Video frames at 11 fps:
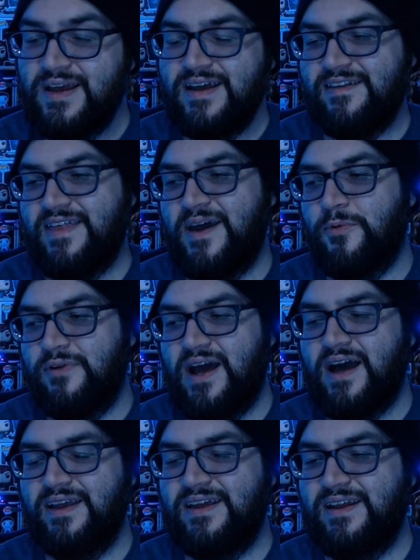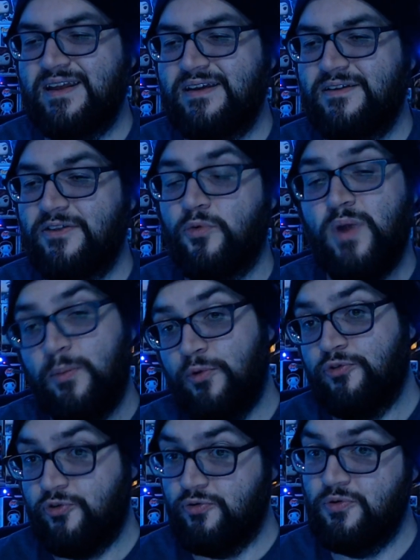Is that we're not getting the
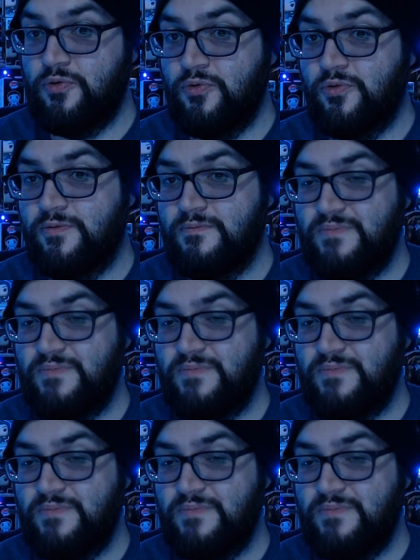Rebels crew